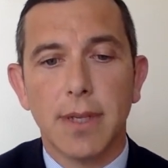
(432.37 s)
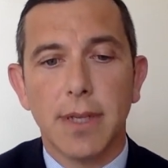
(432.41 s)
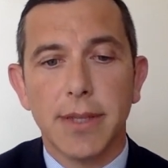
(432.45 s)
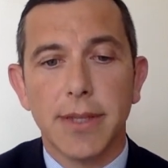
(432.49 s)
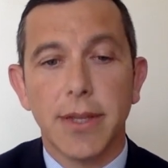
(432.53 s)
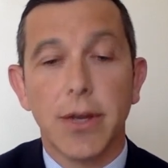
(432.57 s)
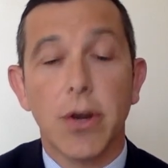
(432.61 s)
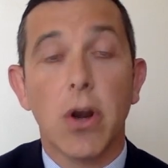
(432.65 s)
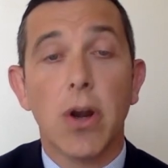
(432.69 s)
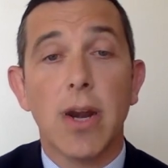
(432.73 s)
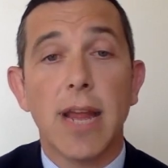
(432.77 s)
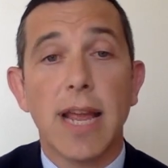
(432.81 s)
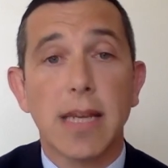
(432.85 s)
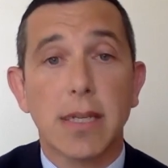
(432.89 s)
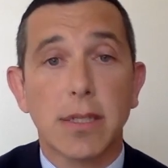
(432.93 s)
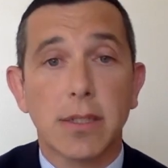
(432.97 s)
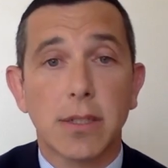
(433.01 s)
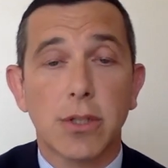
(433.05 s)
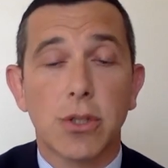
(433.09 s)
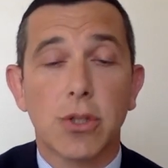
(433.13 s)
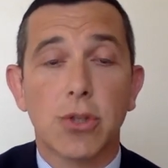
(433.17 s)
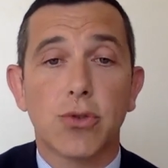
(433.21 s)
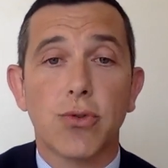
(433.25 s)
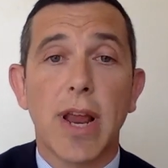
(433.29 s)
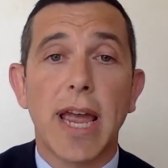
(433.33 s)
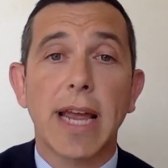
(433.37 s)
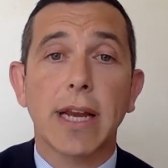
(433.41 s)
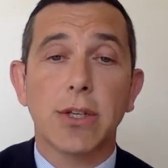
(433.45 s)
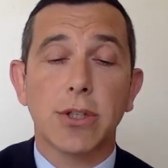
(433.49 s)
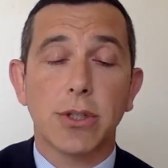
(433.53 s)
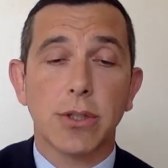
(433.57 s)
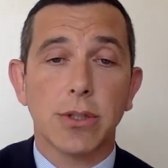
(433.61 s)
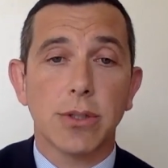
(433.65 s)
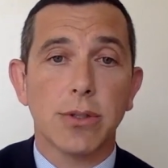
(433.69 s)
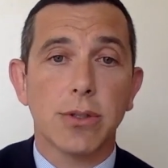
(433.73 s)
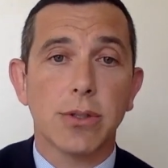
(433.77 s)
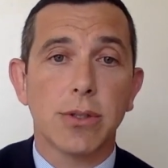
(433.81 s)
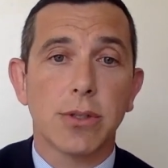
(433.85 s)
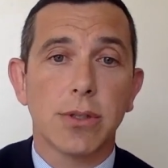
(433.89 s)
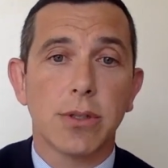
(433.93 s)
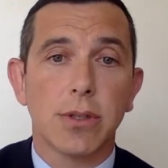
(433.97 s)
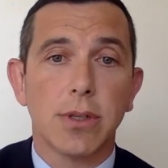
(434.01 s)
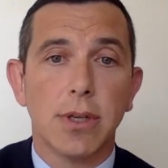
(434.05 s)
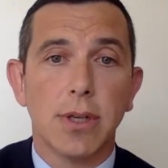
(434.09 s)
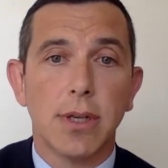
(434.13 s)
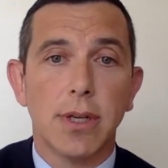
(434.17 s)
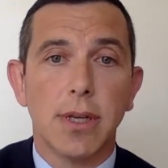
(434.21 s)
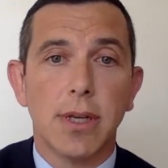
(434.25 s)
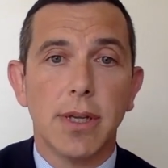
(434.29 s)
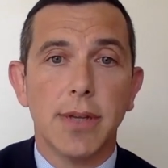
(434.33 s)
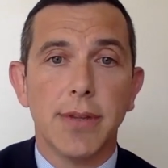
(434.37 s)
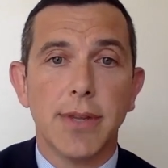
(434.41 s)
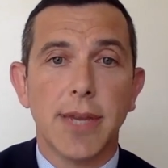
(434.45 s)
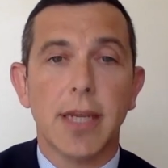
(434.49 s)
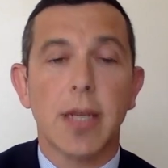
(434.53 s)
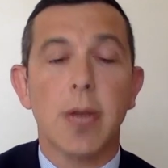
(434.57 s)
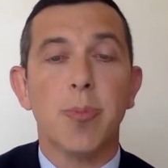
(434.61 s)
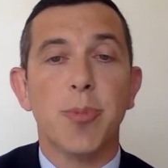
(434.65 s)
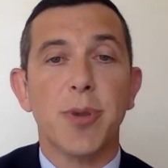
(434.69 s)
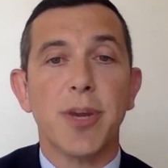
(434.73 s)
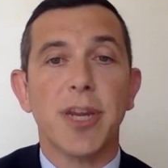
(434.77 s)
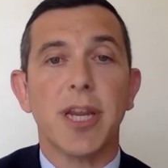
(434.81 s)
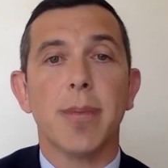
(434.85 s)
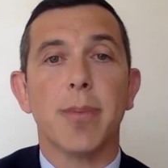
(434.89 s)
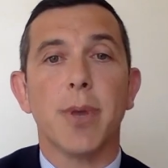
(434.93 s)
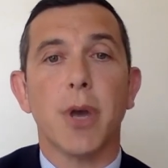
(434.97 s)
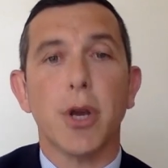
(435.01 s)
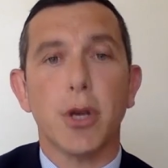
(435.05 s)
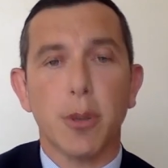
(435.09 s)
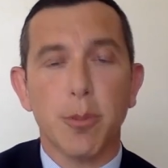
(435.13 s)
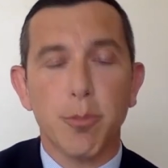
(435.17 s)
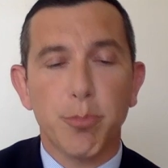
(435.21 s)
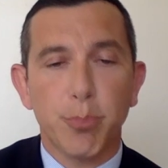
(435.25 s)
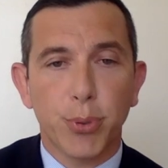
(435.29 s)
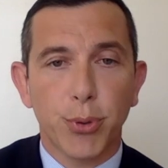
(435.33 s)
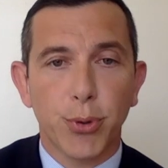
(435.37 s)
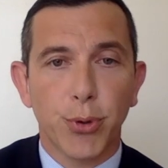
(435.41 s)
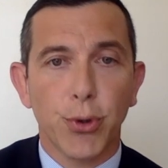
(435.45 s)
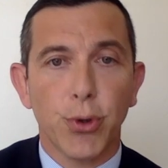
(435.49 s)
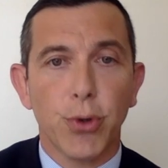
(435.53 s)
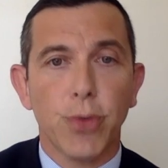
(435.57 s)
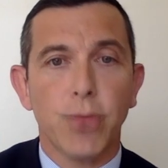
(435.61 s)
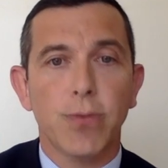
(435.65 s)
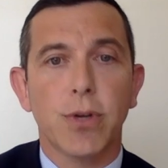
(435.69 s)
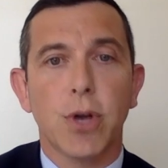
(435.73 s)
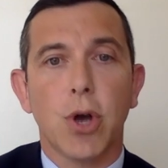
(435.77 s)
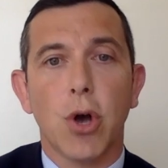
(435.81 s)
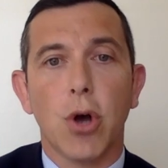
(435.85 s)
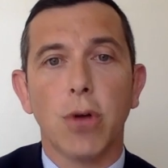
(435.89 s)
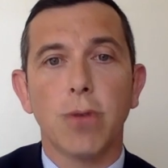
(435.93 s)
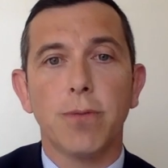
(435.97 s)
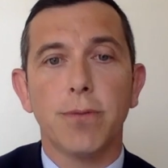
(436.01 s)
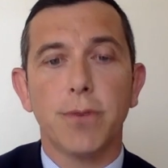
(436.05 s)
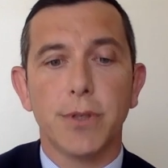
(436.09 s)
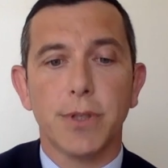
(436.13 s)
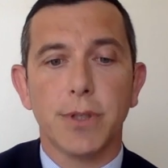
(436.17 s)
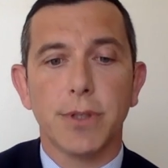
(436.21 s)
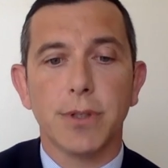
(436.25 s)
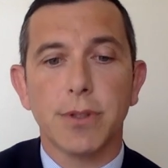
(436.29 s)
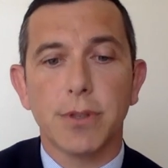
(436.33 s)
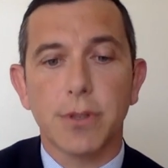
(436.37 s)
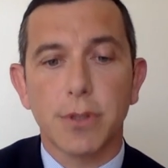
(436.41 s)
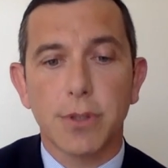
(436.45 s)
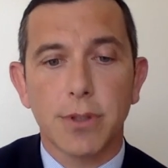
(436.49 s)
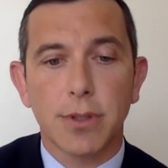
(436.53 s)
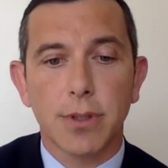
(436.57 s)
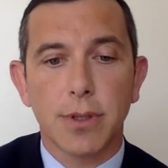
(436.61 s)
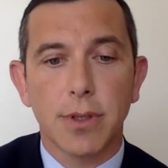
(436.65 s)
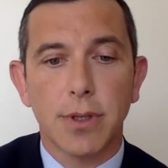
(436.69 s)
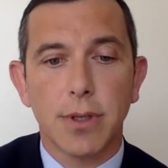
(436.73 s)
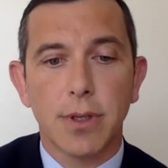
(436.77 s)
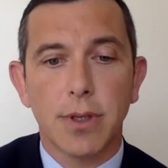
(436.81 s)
There are less distractions that can bring about improved confidence.